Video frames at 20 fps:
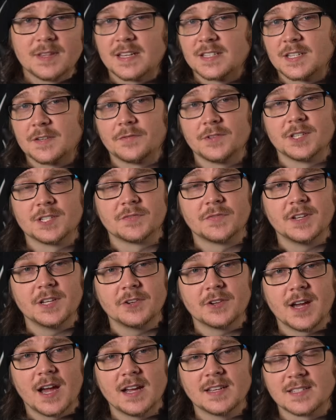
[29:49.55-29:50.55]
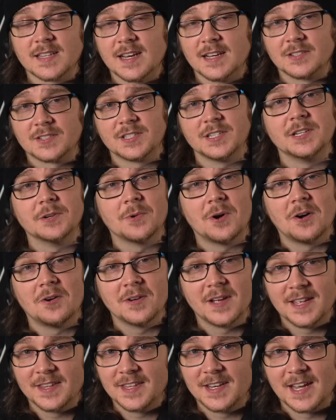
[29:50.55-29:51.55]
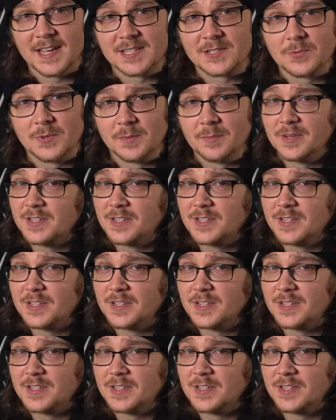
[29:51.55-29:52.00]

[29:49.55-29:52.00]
That's it for this video, guys, and I'll see you all in the next one.